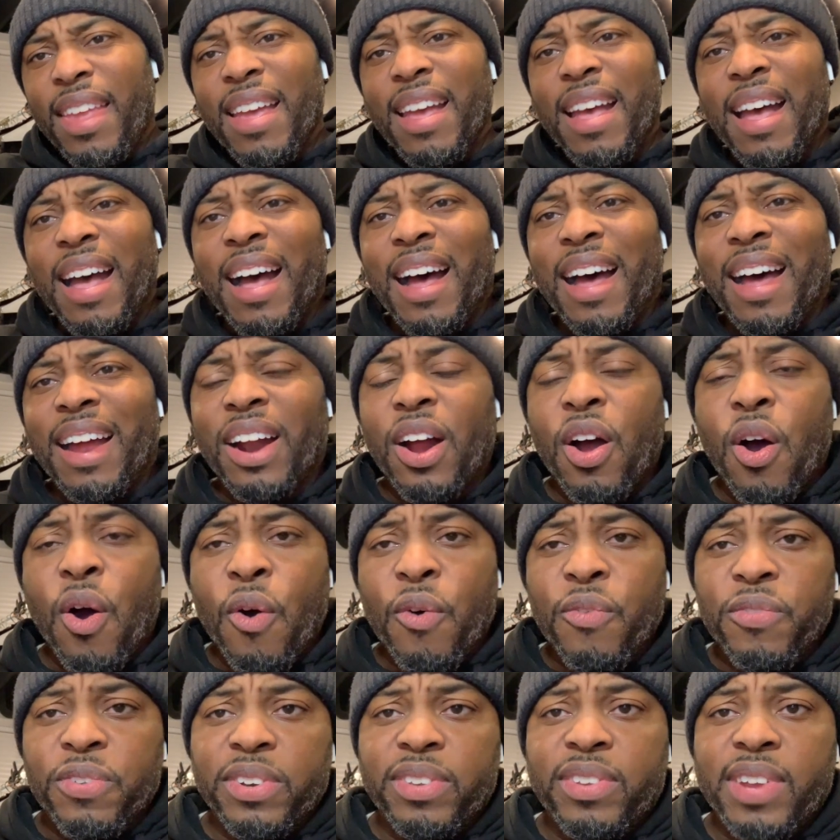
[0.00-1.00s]

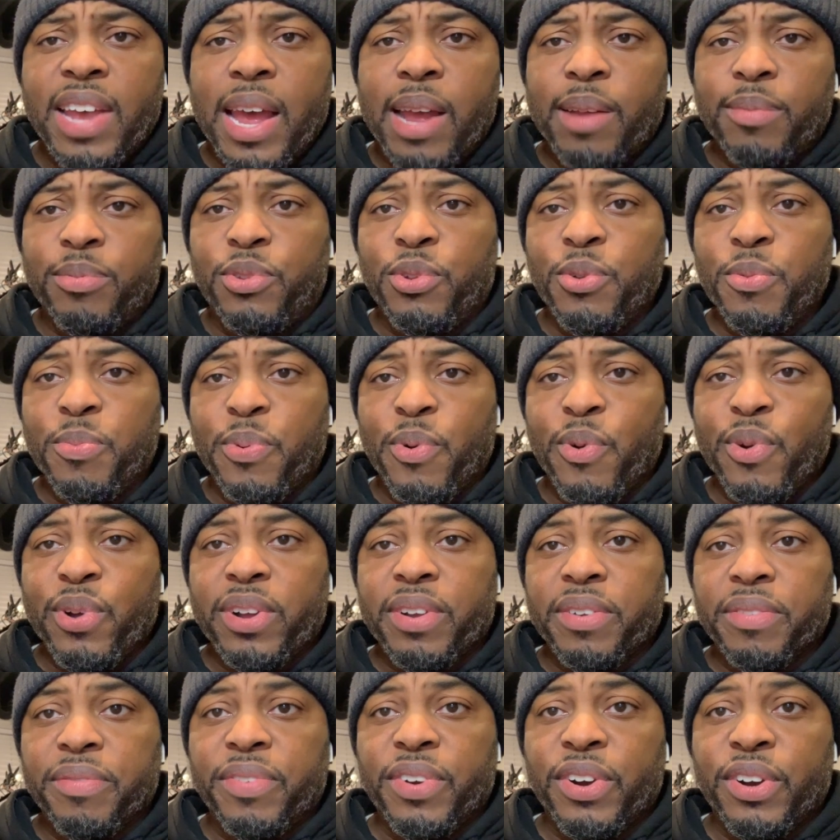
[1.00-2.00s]
overtime two-point
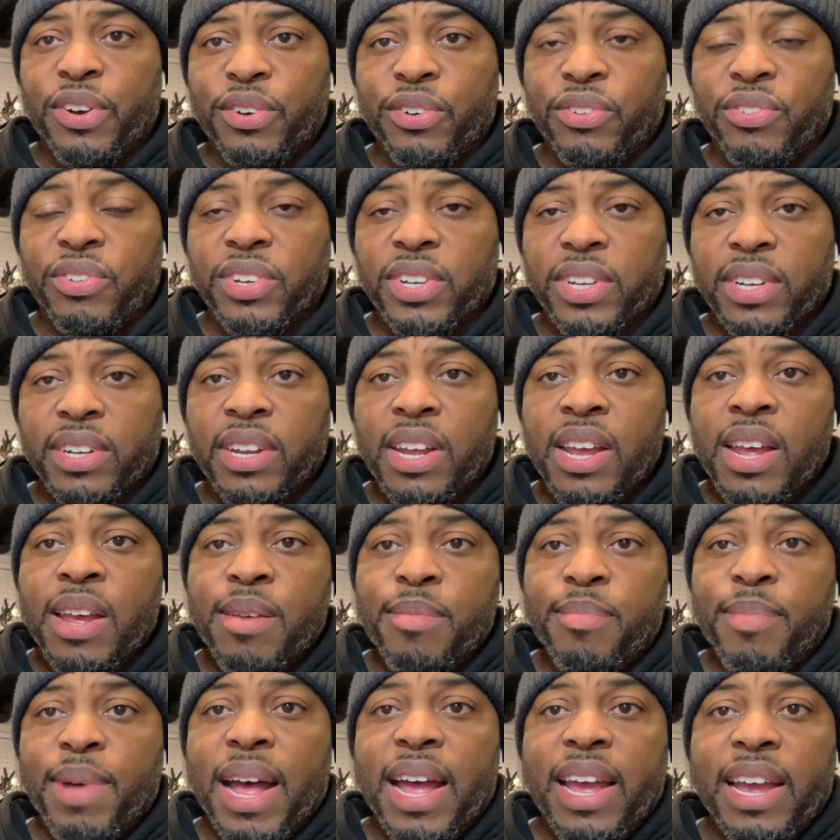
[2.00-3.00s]
conversion
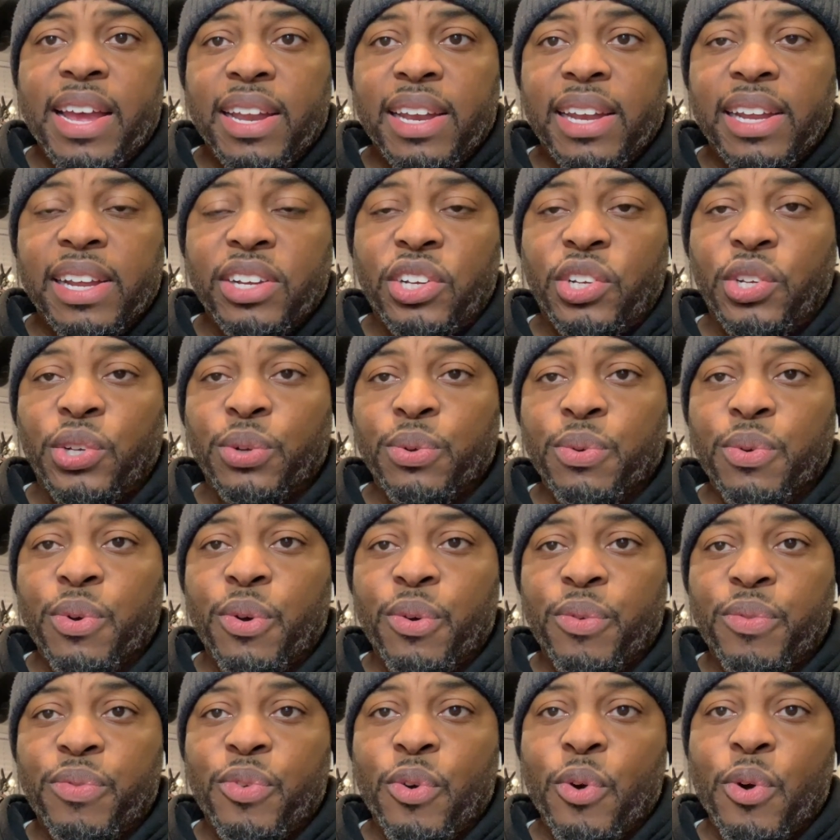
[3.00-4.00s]
by LSU
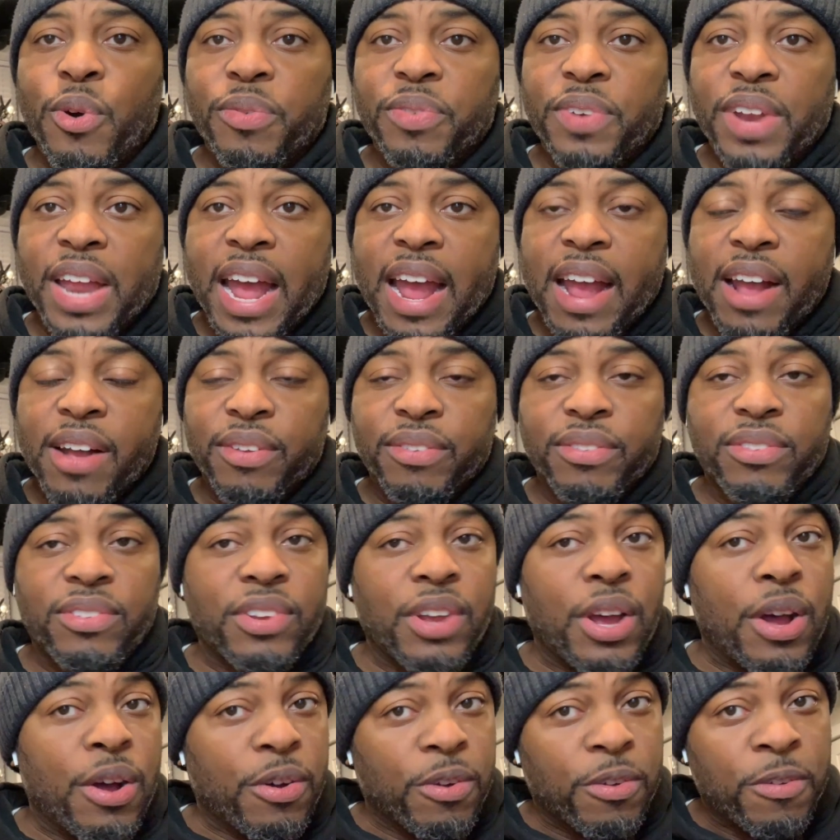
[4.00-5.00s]
on fourth down.
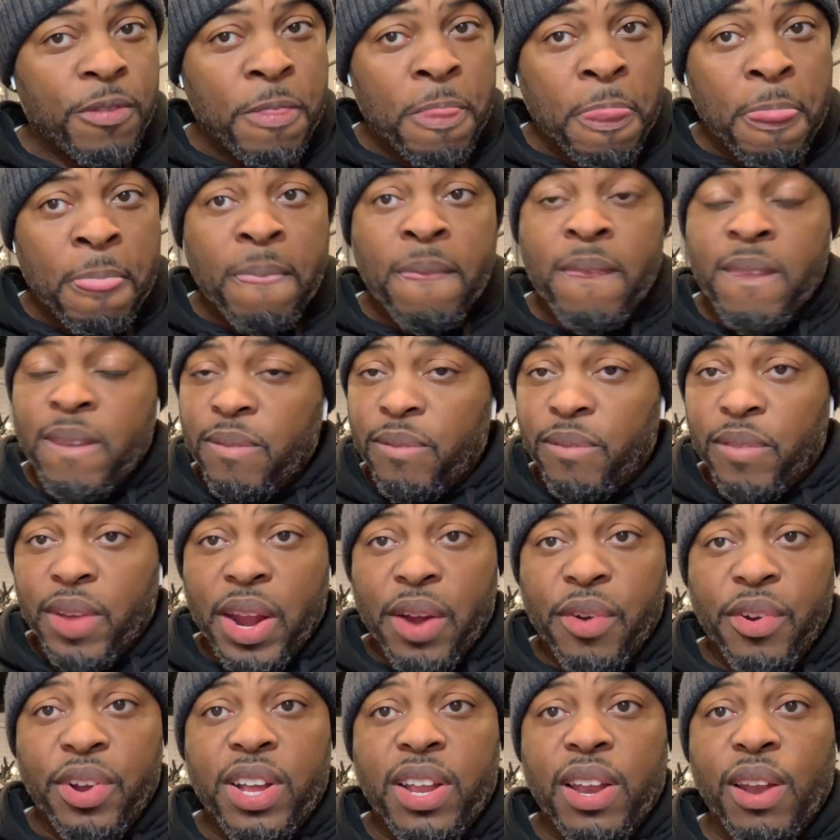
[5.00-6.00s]
So,
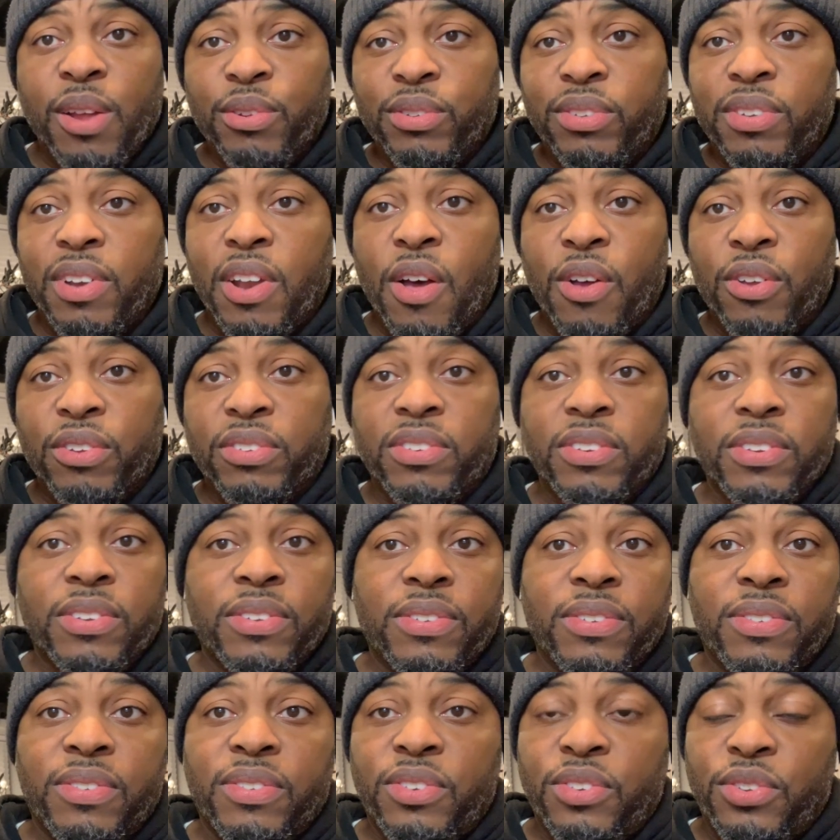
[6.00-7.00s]
very close
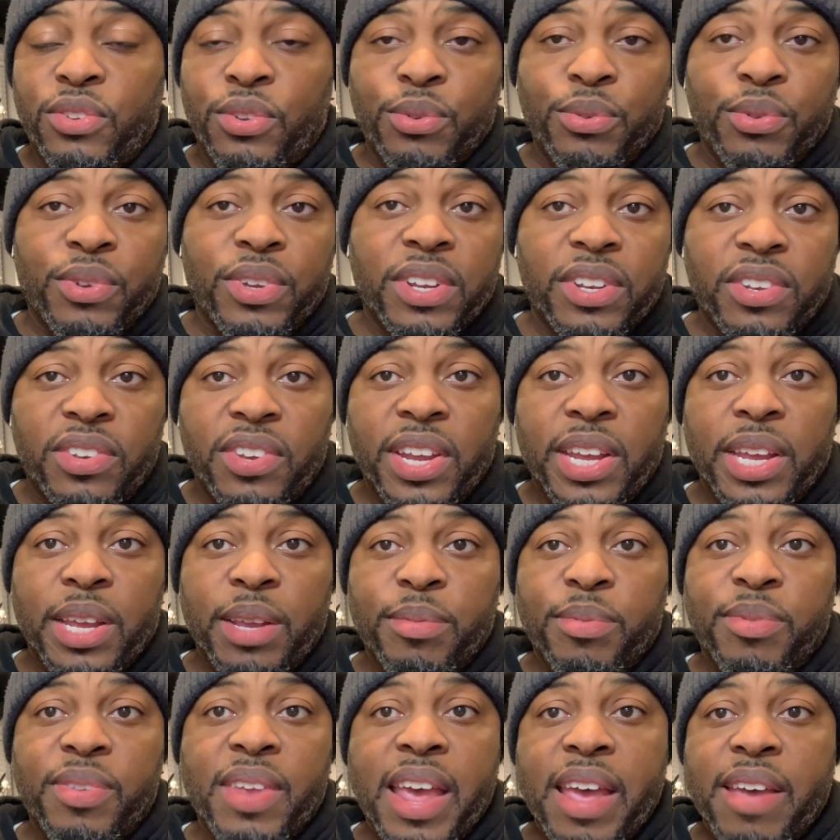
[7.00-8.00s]
losses, two good
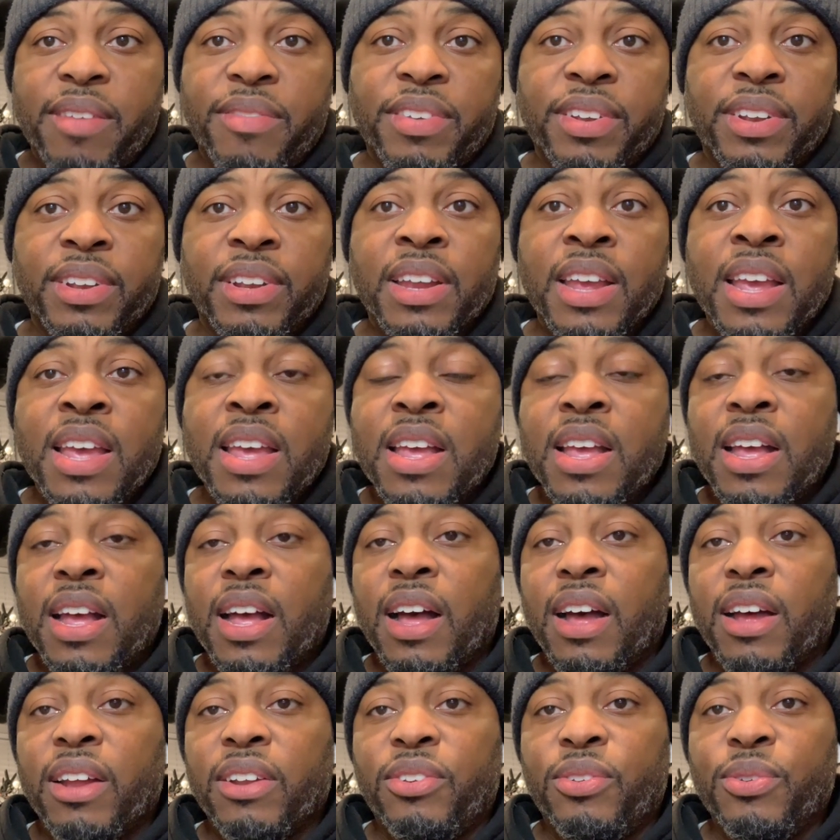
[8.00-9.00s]
teams having
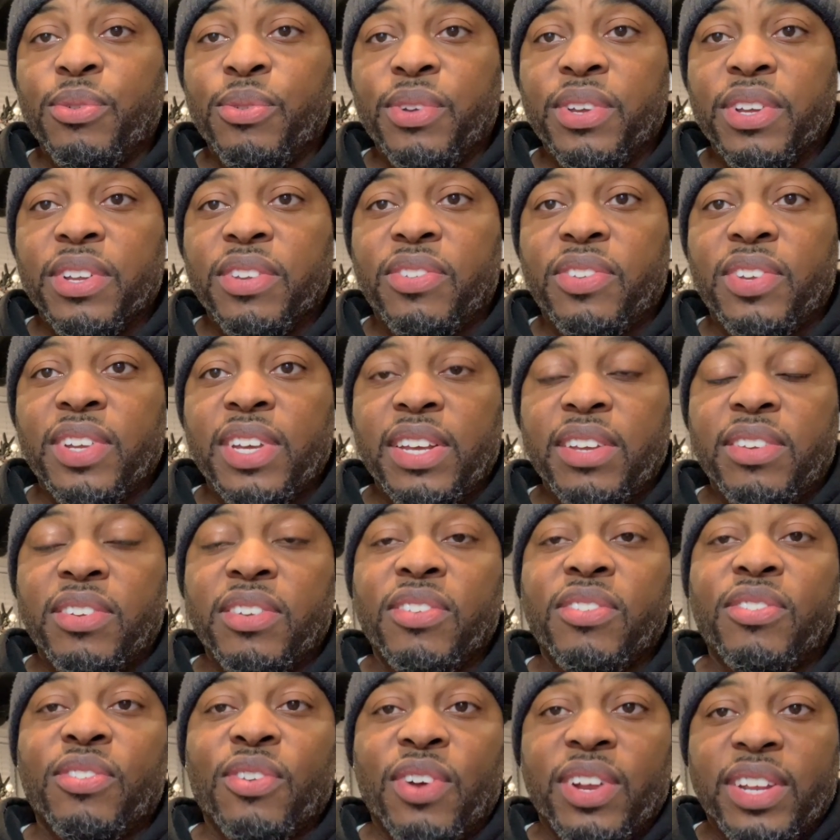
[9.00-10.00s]
two good
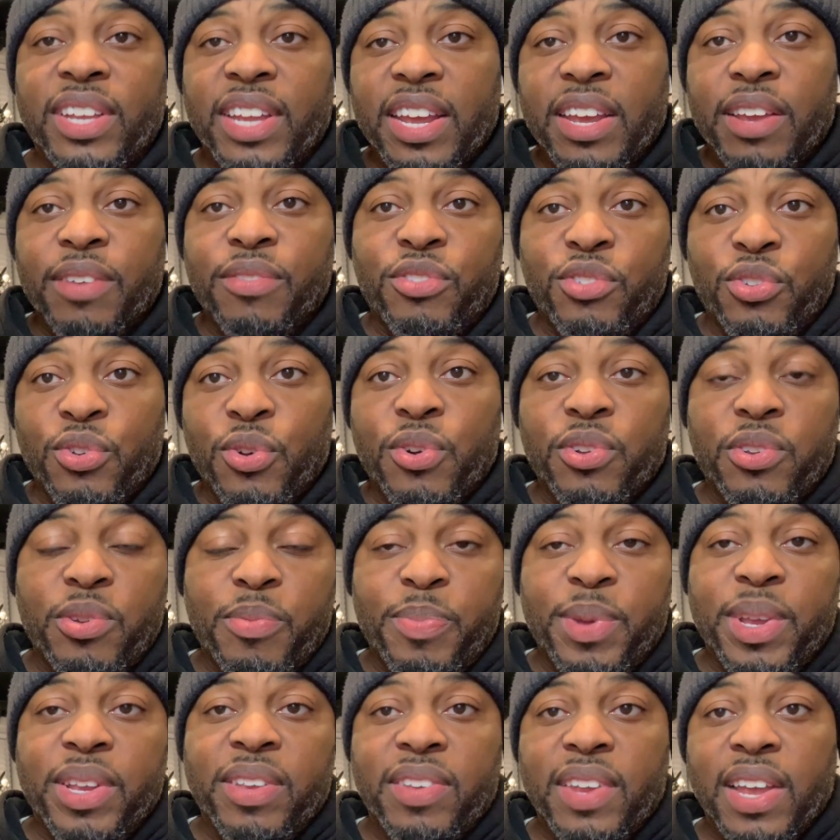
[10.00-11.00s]
seasons. So I think if Georgia
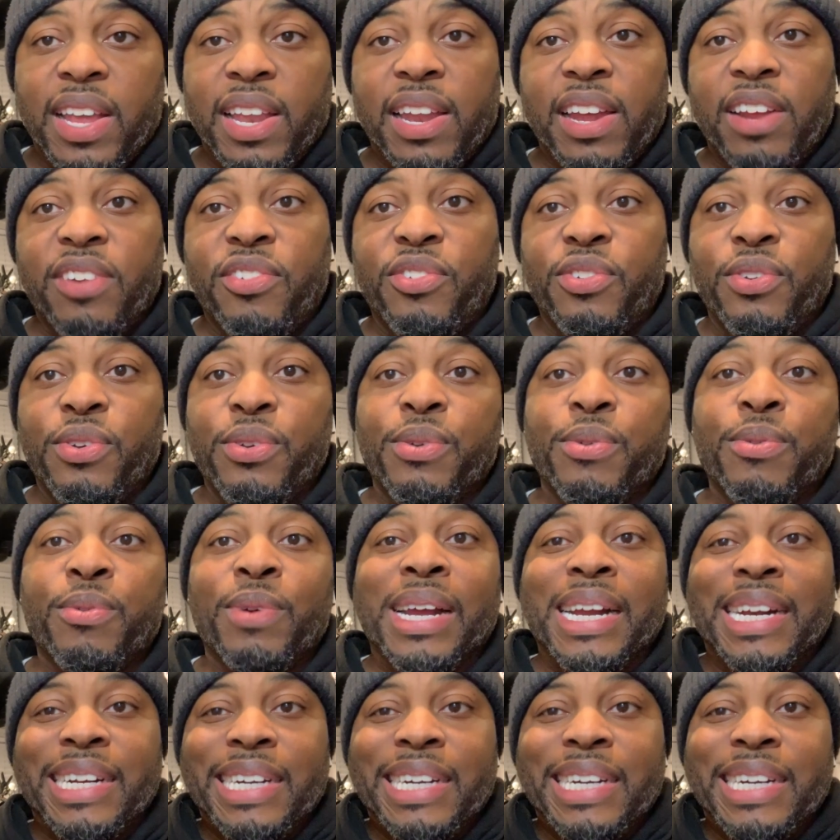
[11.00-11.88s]
beats LSU,